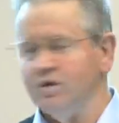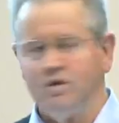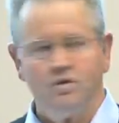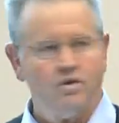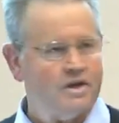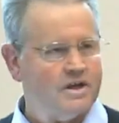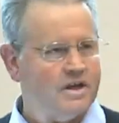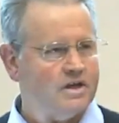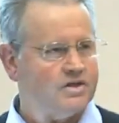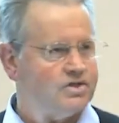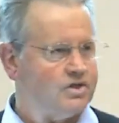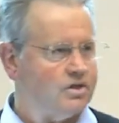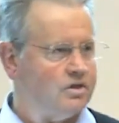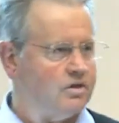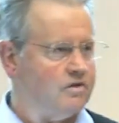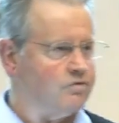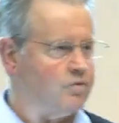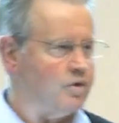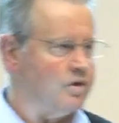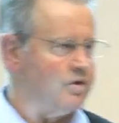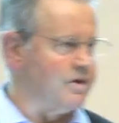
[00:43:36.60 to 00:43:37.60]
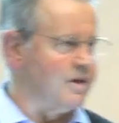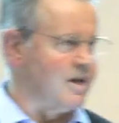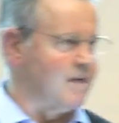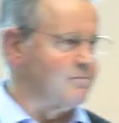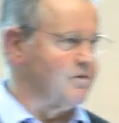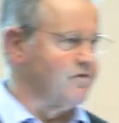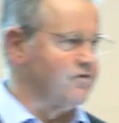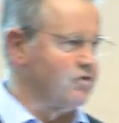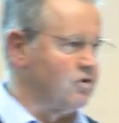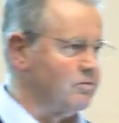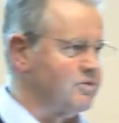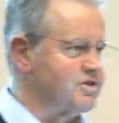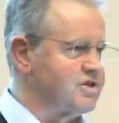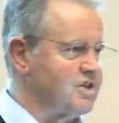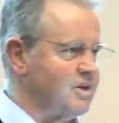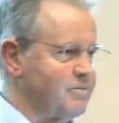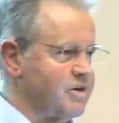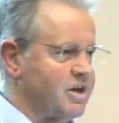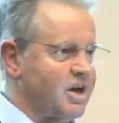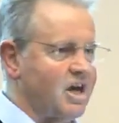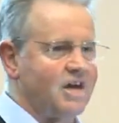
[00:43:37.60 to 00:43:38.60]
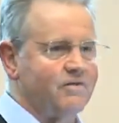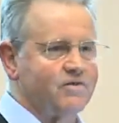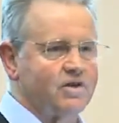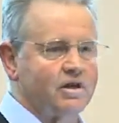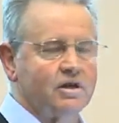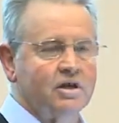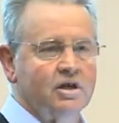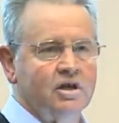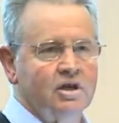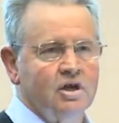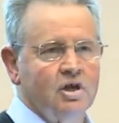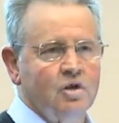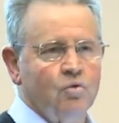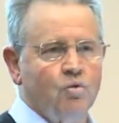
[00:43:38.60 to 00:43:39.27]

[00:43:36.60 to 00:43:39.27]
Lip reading: We look at ourselves, we look at our performance, our behaviour.